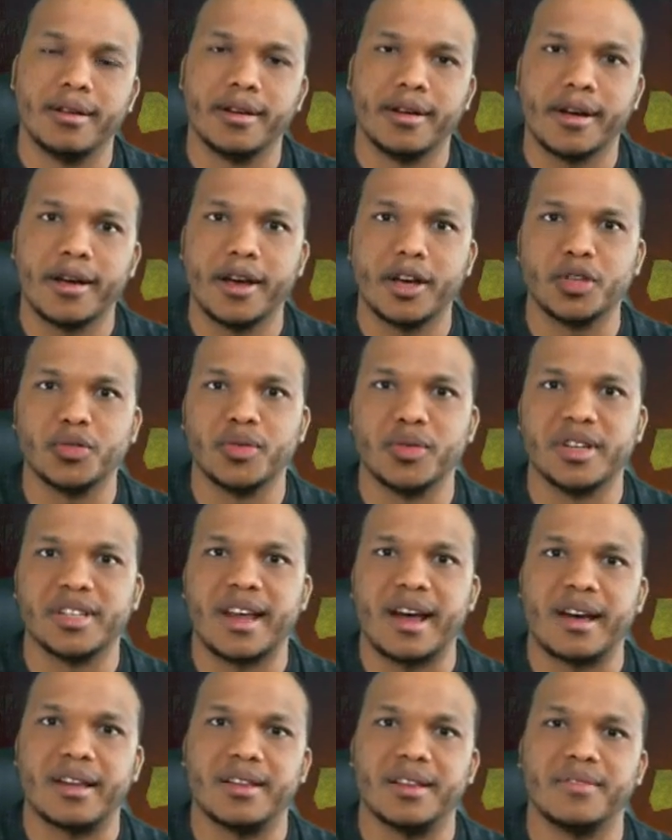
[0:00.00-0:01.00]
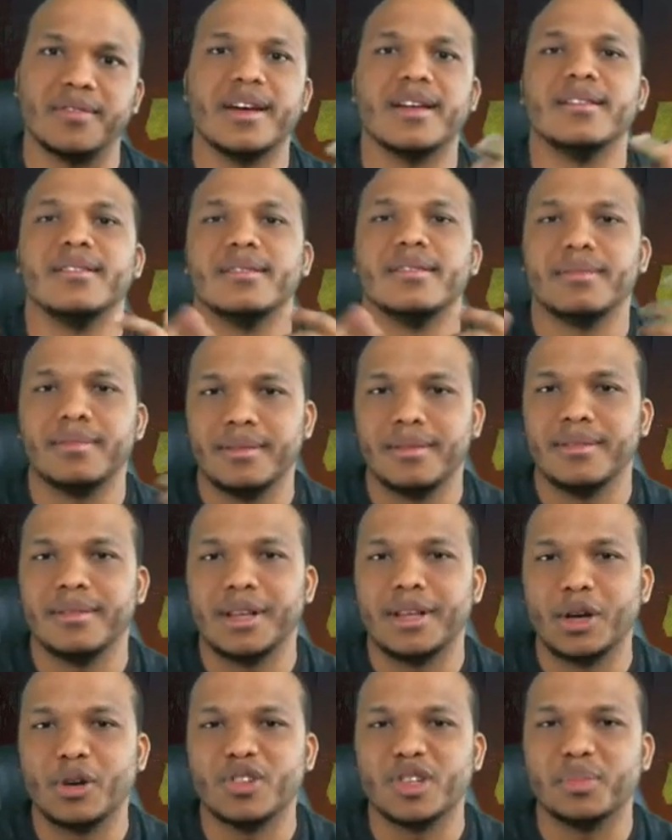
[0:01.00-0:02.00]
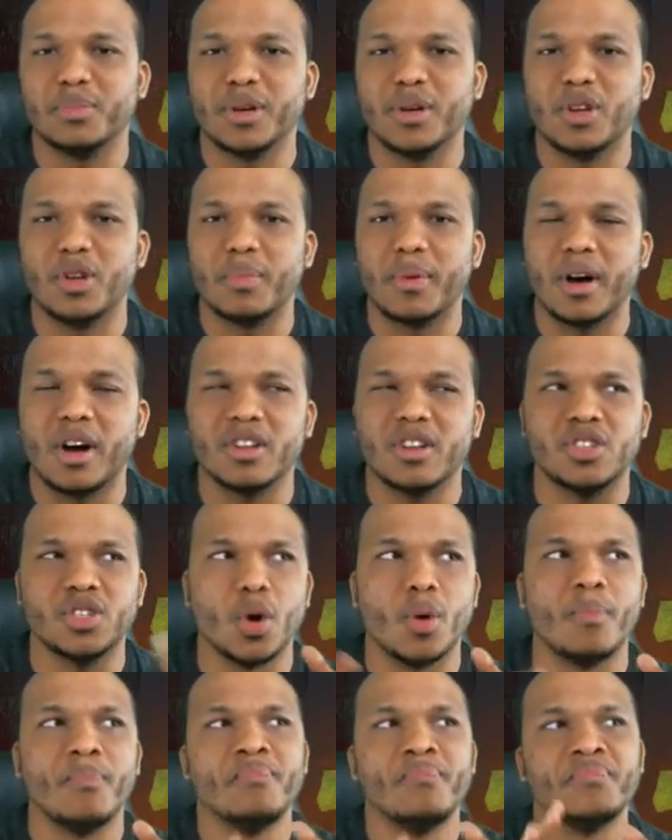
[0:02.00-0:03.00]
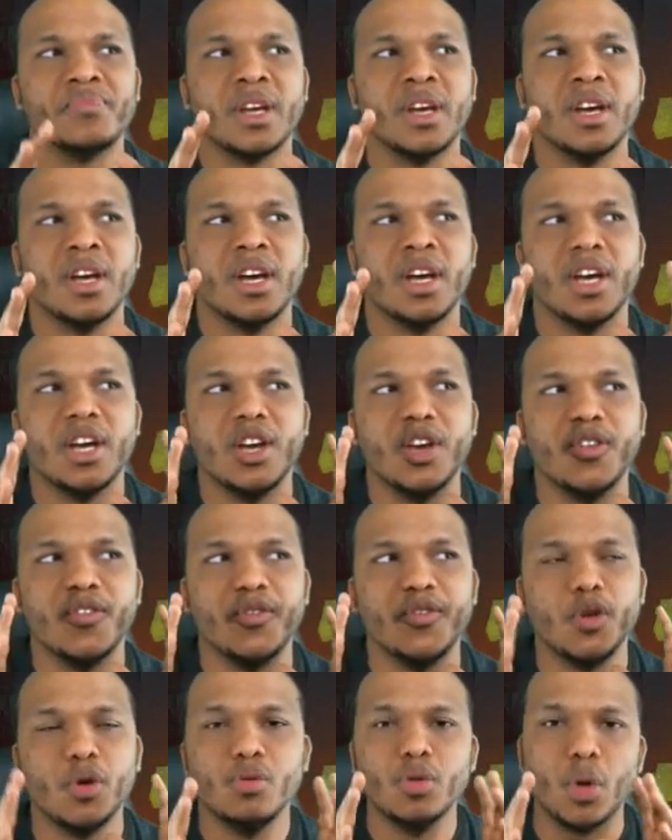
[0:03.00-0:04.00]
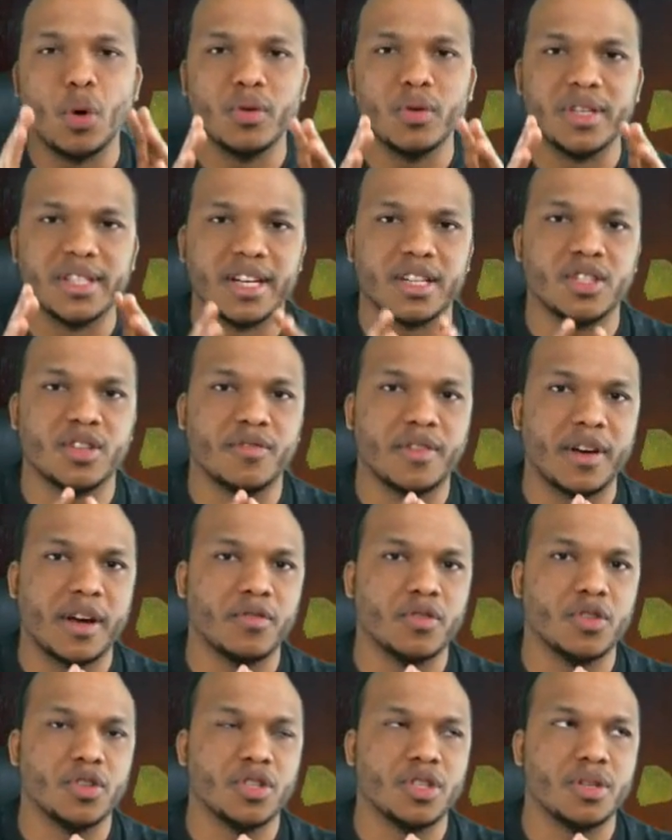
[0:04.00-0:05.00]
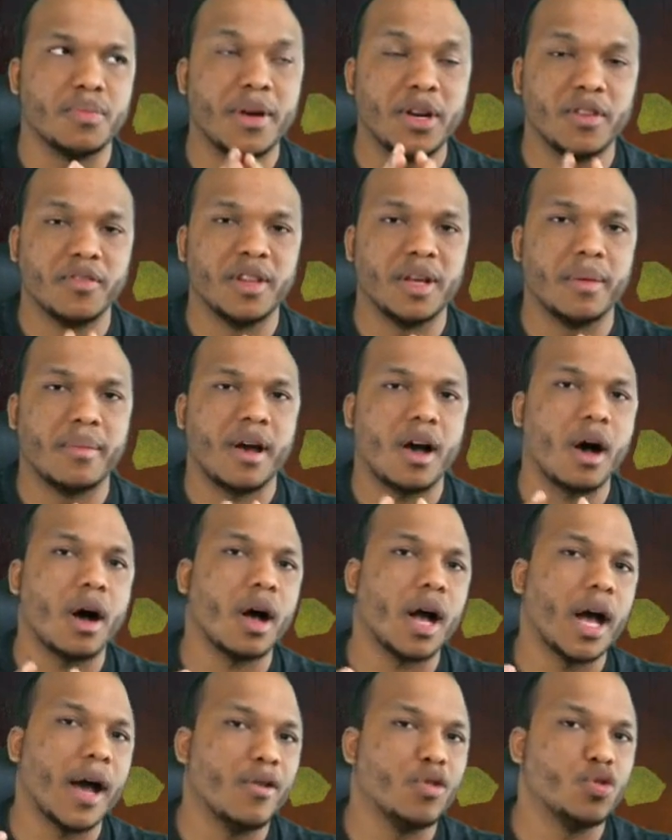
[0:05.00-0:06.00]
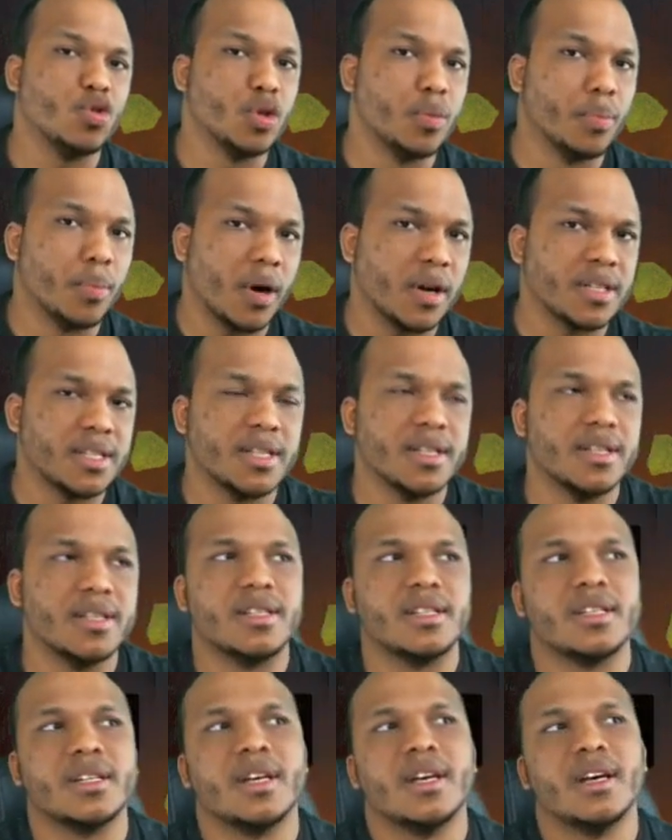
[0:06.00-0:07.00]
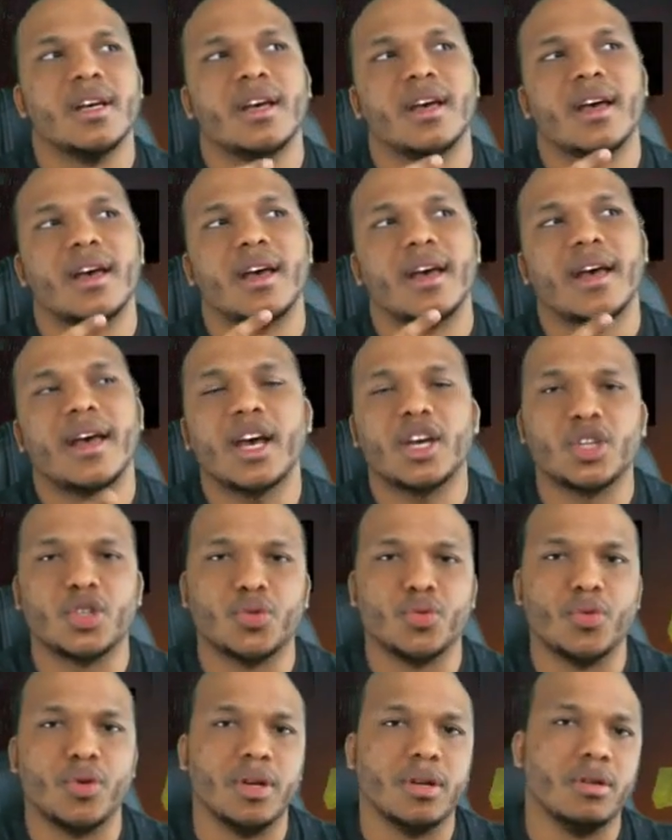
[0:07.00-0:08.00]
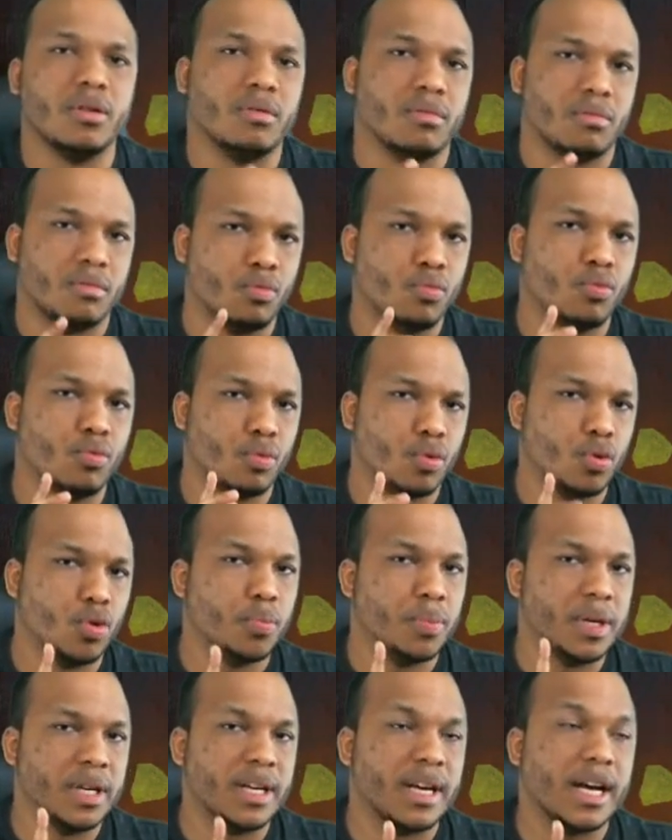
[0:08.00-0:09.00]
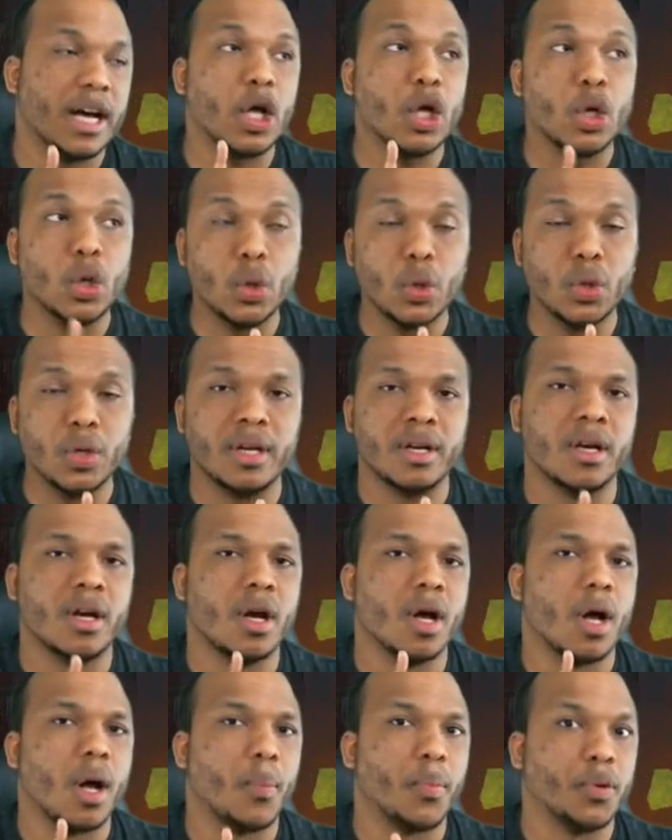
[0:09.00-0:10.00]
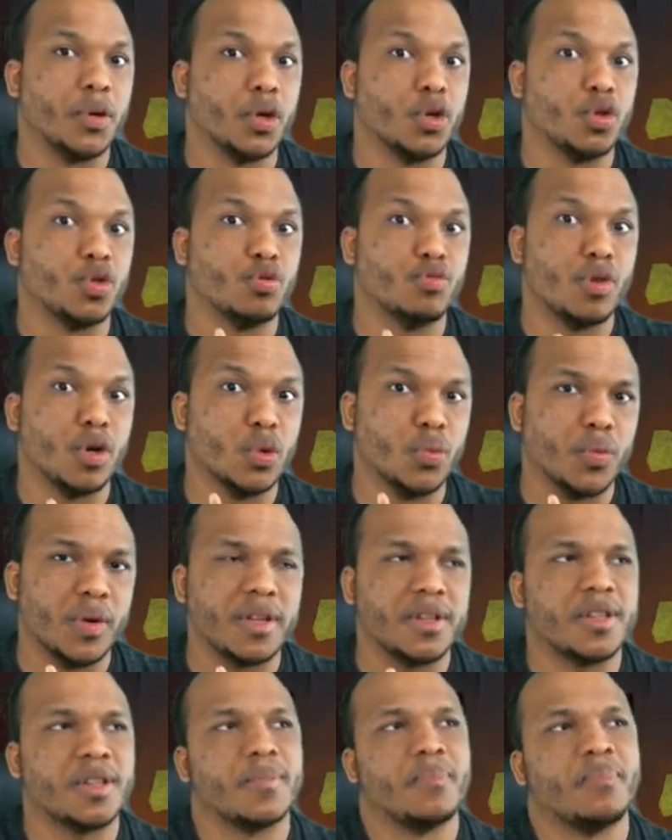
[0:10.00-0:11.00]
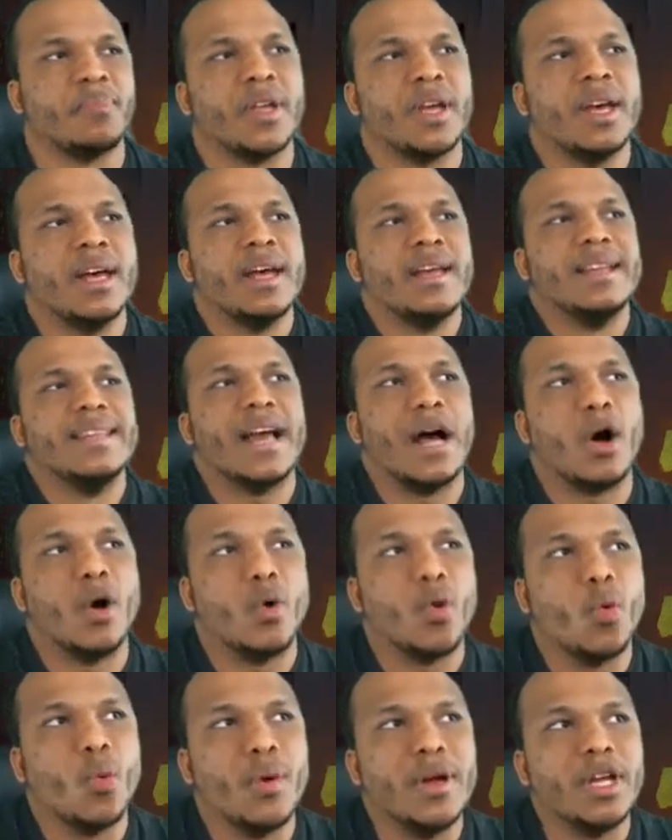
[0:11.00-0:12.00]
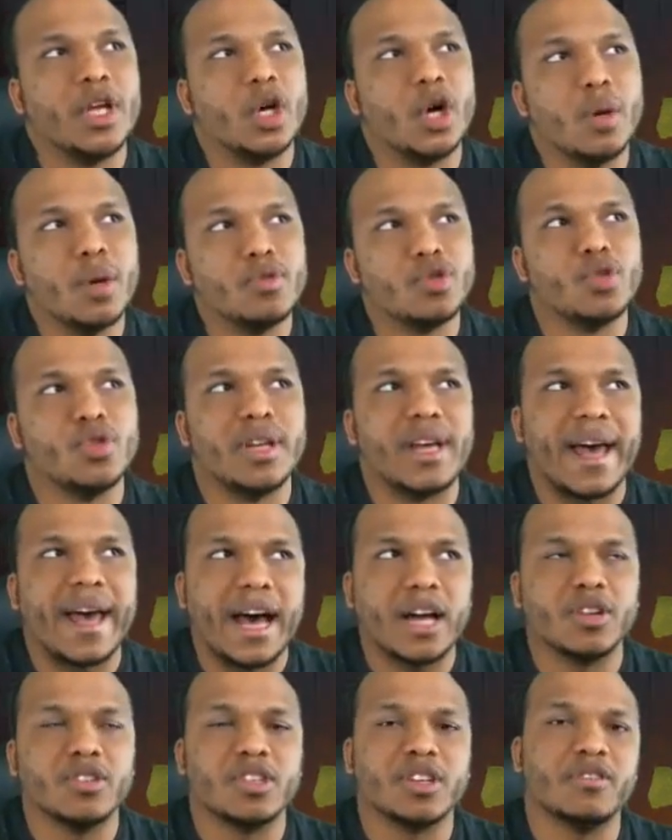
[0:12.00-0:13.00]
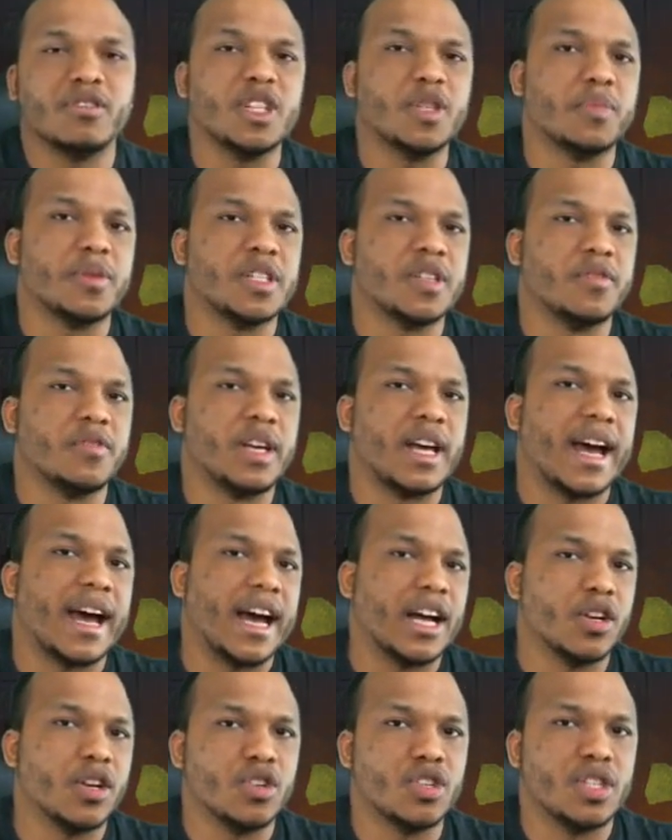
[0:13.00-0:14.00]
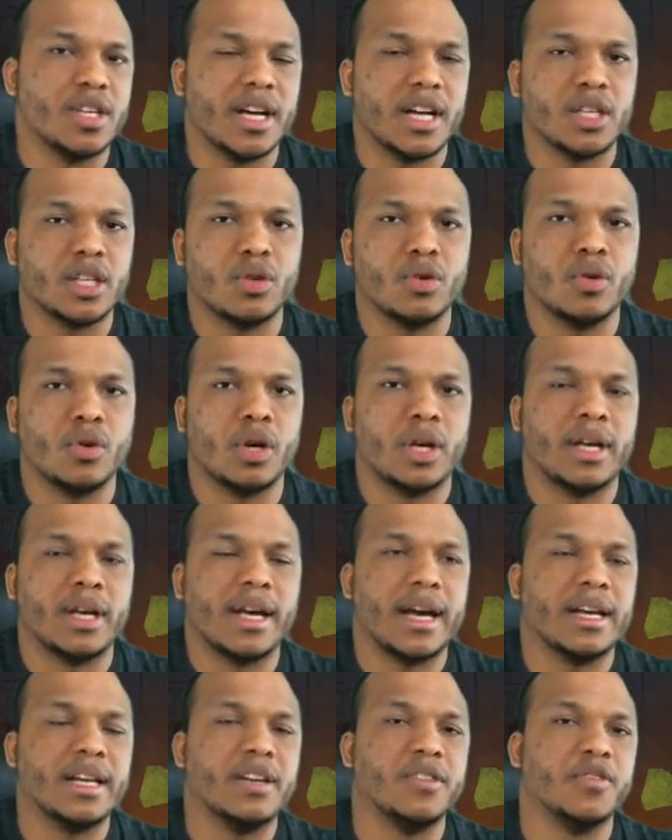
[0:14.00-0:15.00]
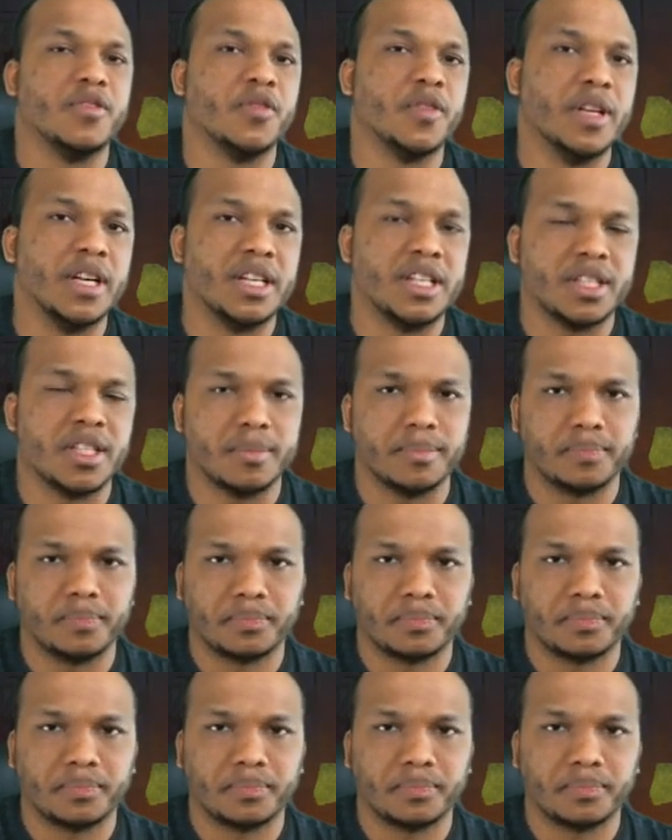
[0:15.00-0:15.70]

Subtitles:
Hex Ruin is active and there goes the brand new part. So if you notice that survivors, many of them are carrying toolboxes, Hex Ruin could be a good perk to run with. Now, when it comes to the add-ons, there are specific add-ons that can inflict